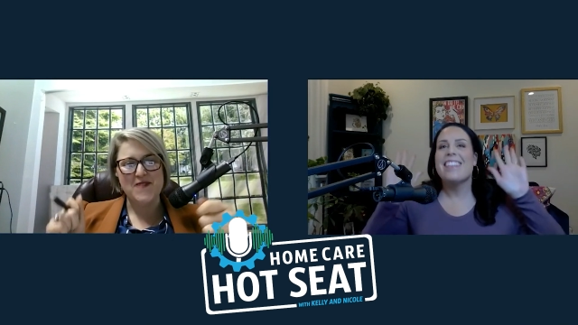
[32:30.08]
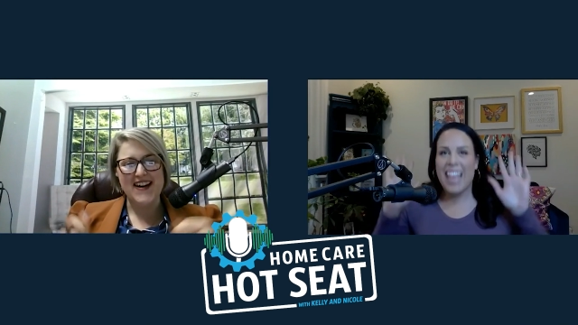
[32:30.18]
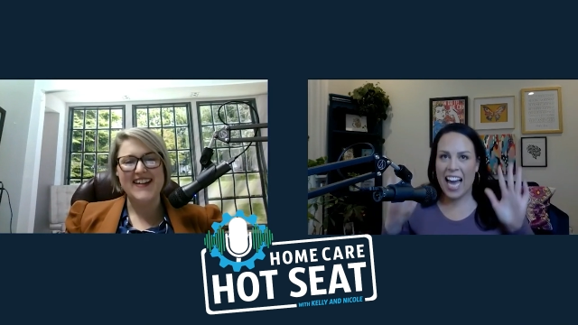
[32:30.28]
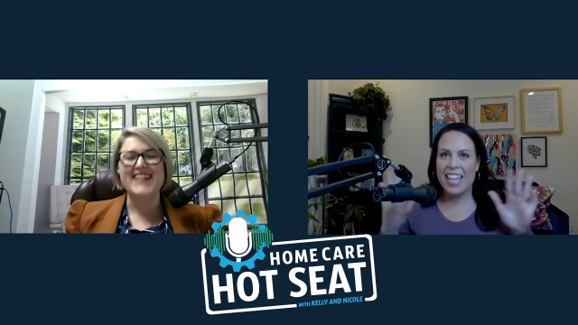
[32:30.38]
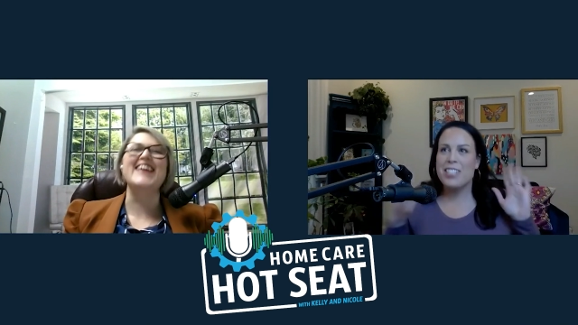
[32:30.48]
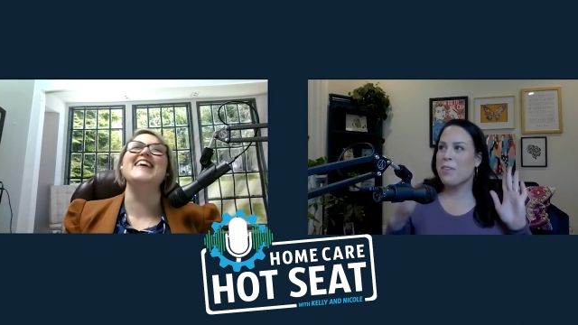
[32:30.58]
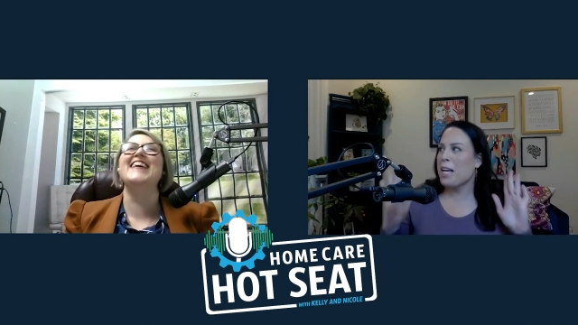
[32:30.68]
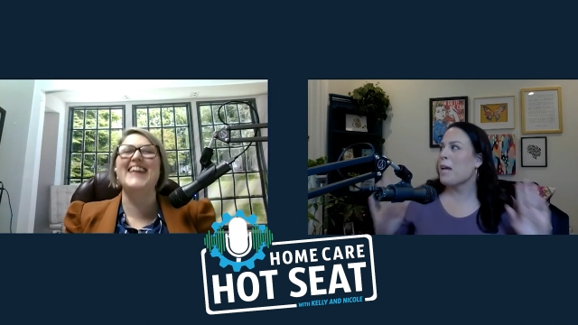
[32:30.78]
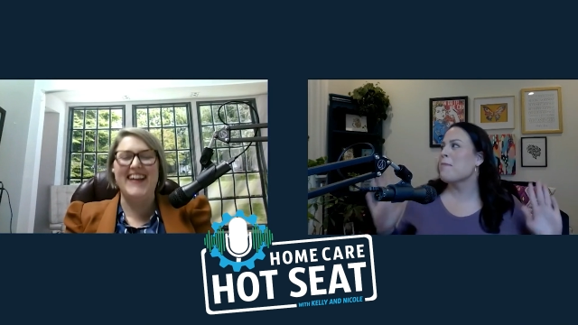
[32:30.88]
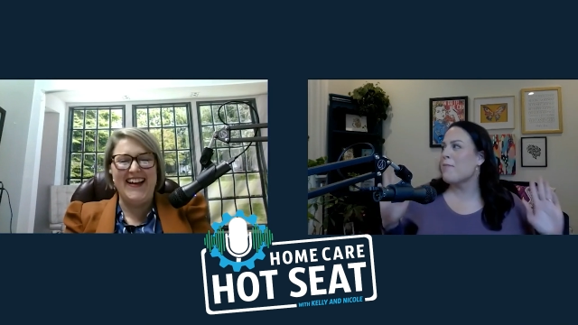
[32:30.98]
Speaker 1: robot. That is what
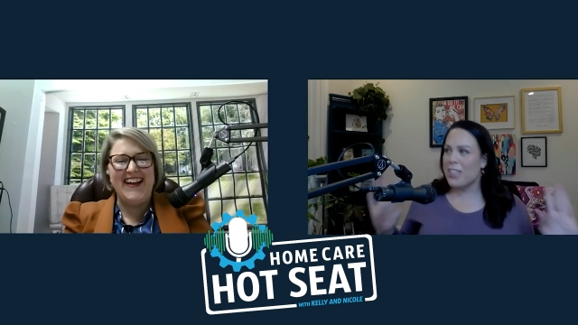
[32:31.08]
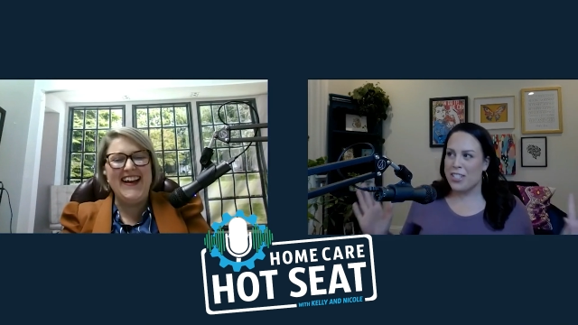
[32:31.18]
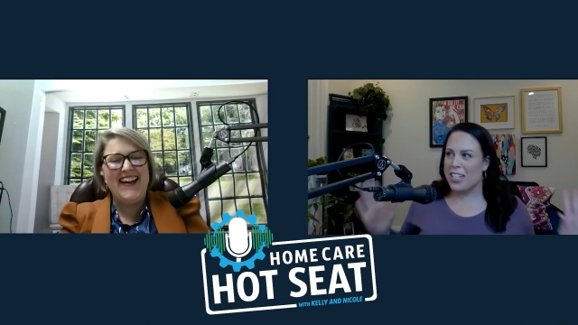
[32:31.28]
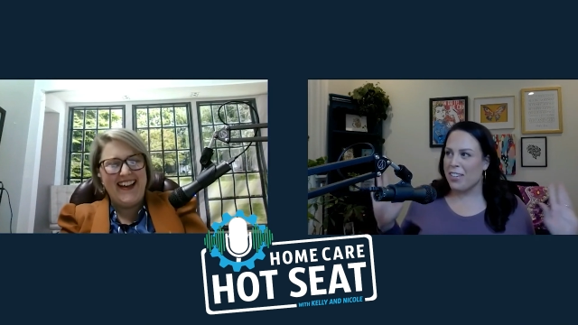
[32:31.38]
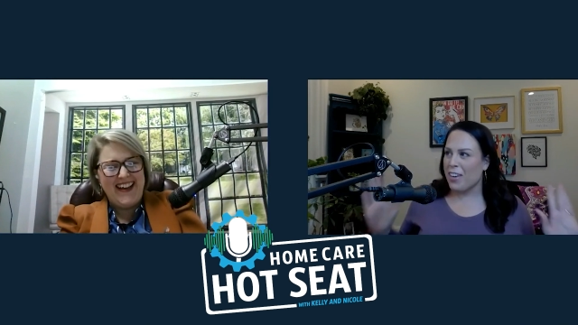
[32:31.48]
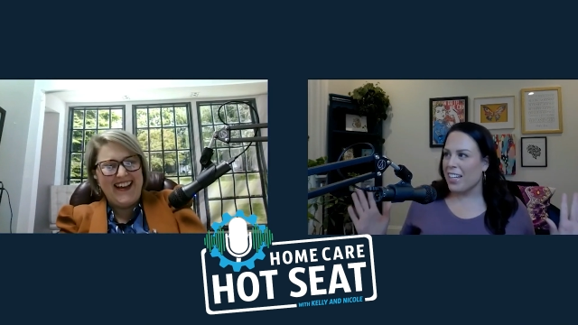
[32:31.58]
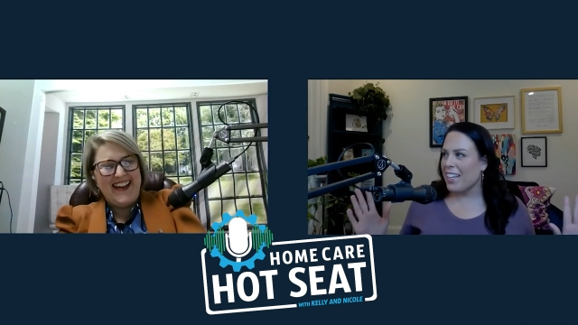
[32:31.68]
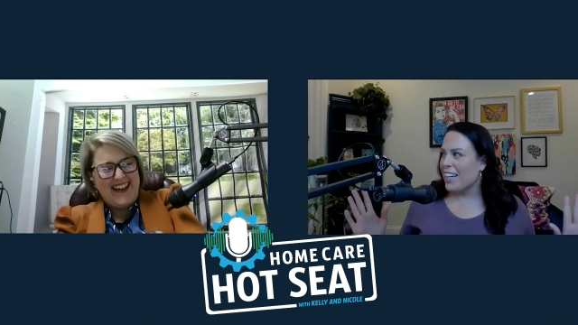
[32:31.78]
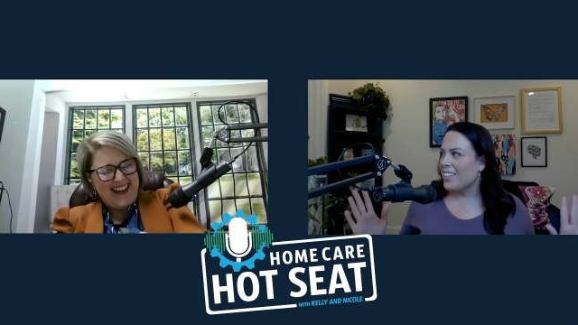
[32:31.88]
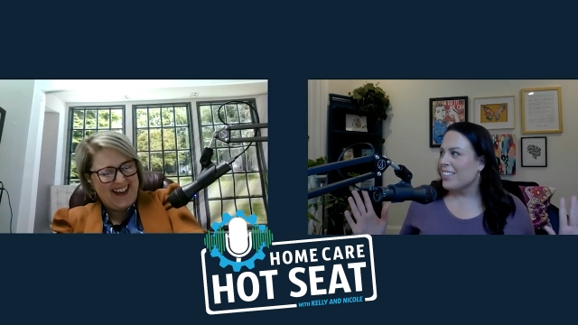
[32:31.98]
I'm envisioning right now.